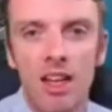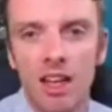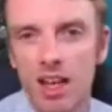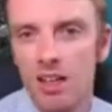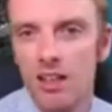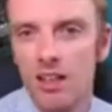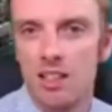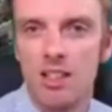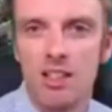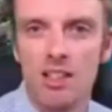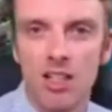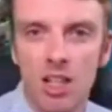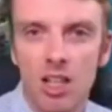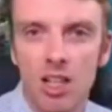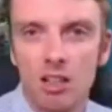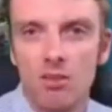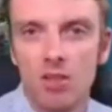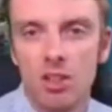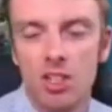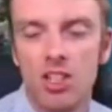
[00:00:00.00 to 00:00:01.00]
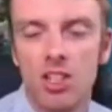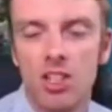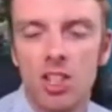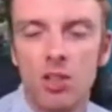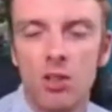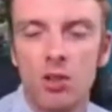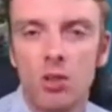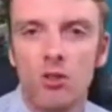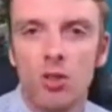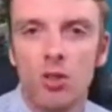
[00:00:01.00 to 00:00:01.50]
And it's this kind of a
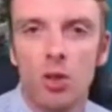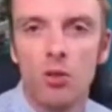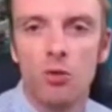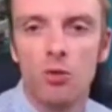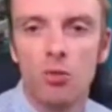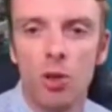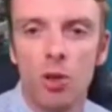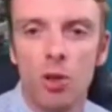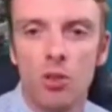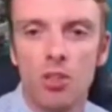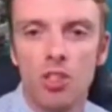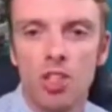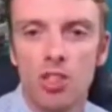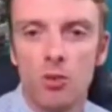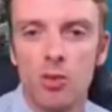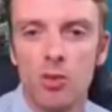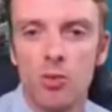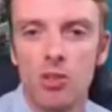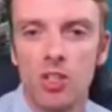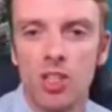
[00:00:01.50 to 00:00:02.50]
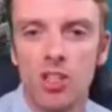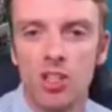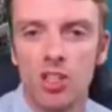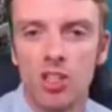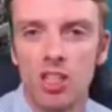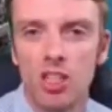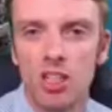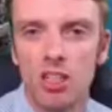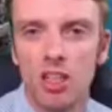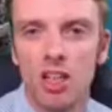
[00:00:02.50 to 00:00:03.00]
continual evolved process where
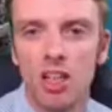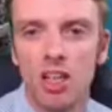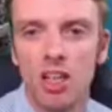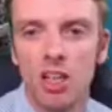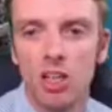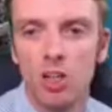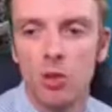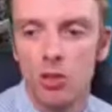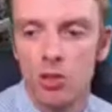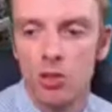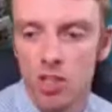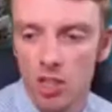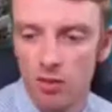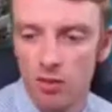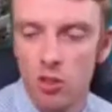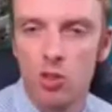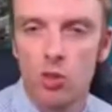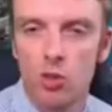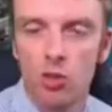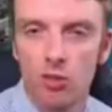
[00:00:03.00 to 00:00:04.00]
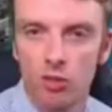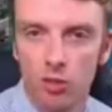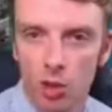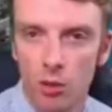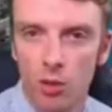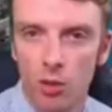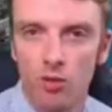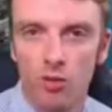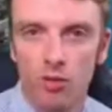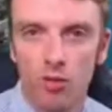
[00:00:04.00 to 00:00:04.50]
potentially you can, if you sort of
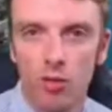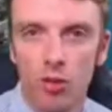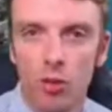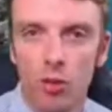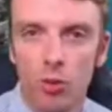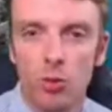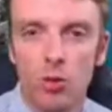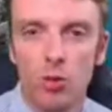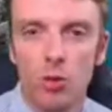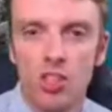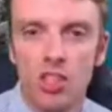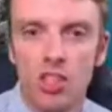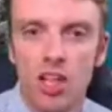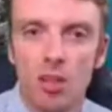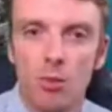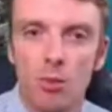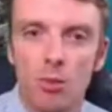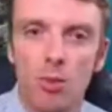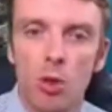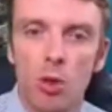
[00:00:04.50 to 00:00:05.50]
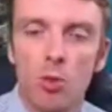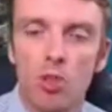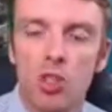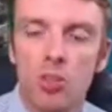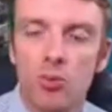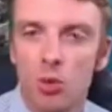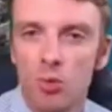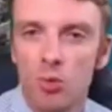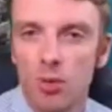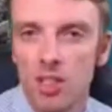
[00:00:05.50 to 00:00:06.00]
follow it through, you can set up
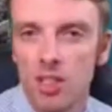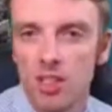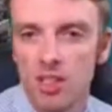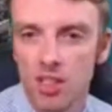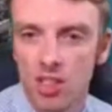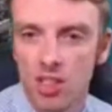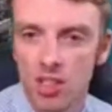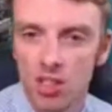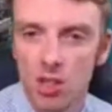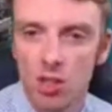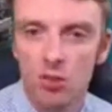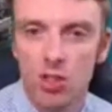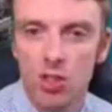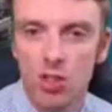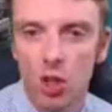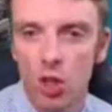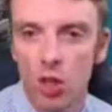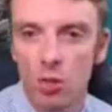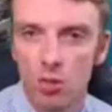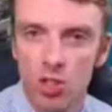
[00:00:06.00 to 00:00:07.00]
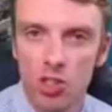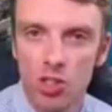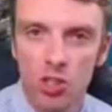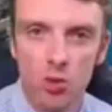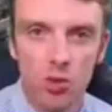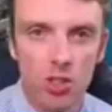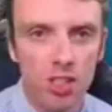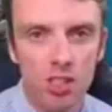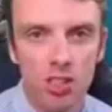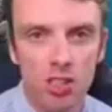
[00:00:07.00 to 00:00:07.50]
multiple businesses over time just
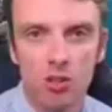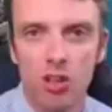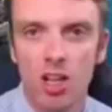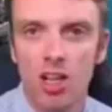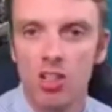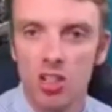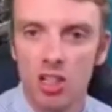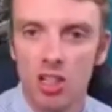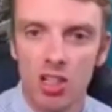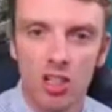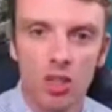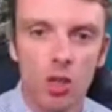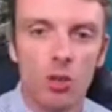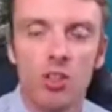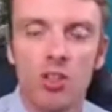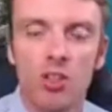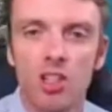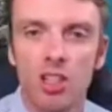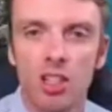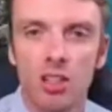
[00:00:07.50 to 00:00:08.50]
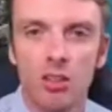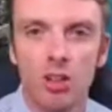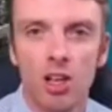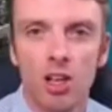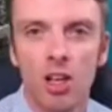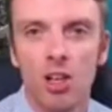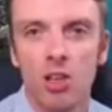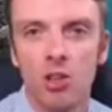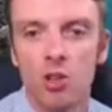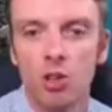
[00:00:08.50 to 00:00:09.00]
using this strategy and constantly
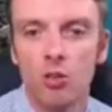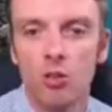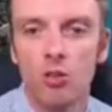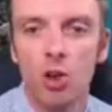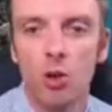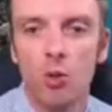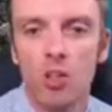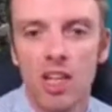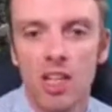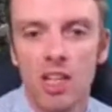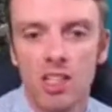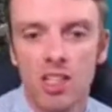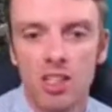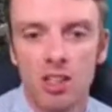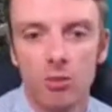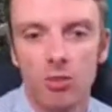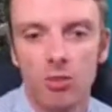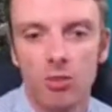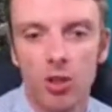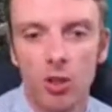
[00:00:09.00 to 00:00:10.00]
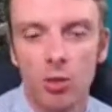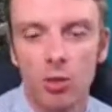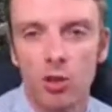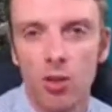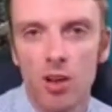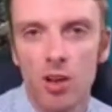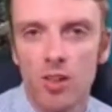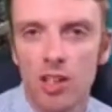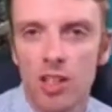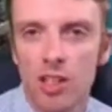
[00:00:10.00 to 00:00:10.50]
sort of rotating them through.
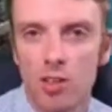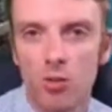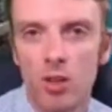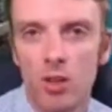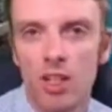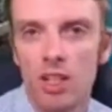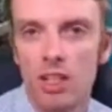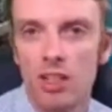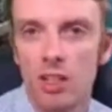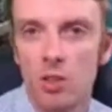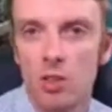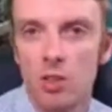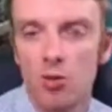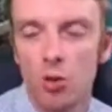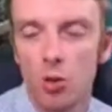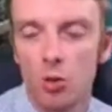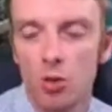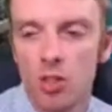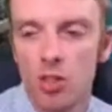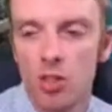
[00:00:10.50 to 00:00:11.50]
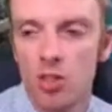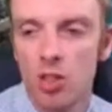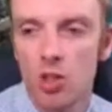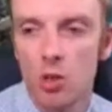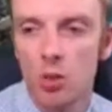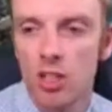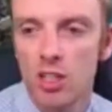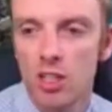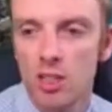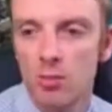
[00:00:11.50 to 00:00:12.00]
So I think it's really useful because it's a good
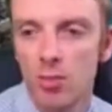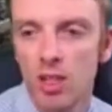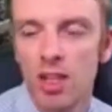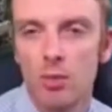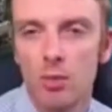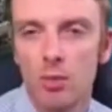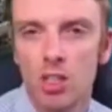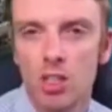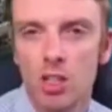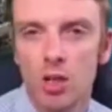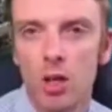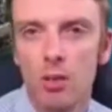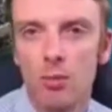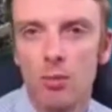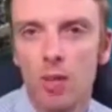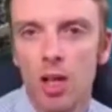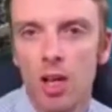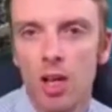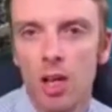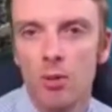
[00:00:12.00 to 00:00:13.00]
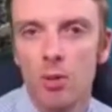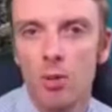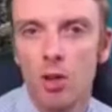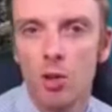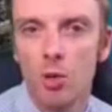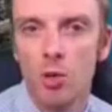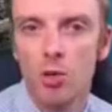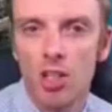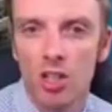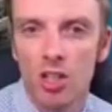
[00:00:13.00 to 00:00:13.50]
way to split up your time, but it
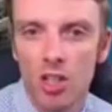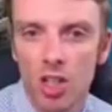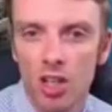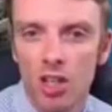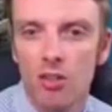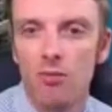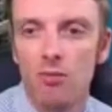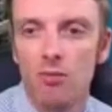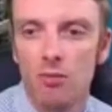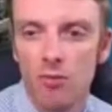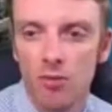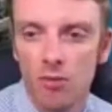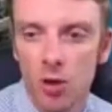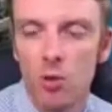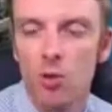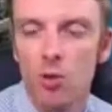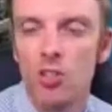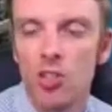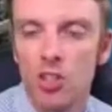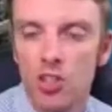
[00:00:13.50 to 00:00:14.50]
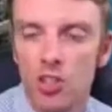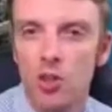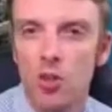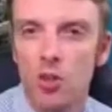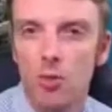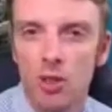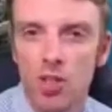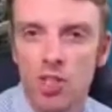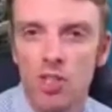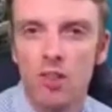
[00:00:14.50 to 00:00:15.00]
also kind of focuses you
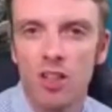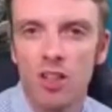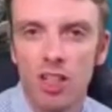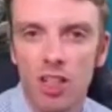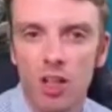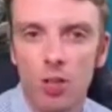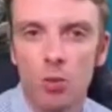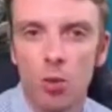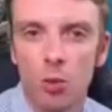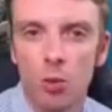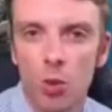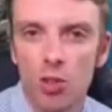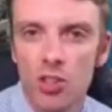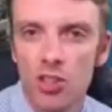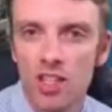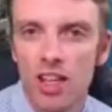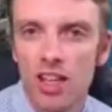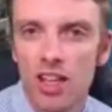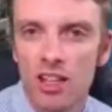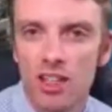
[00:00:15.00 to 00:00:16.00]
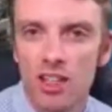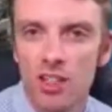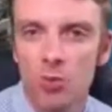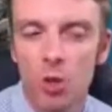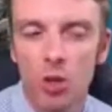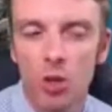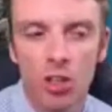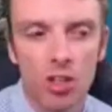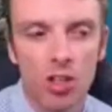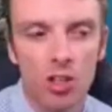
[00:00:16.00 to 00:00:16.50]
and makes you think, you know what's next?
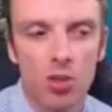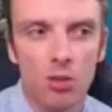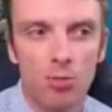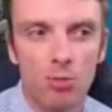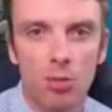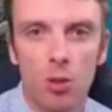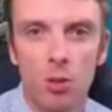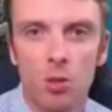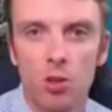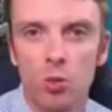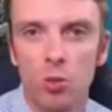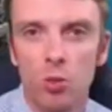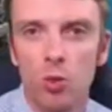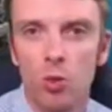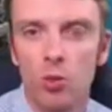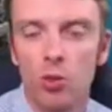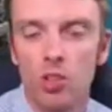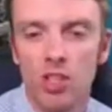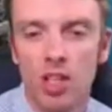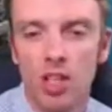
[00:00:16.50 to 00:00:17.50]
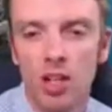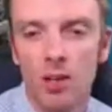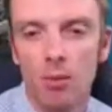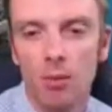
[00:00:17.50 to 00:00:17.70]
What can I sort of build towards?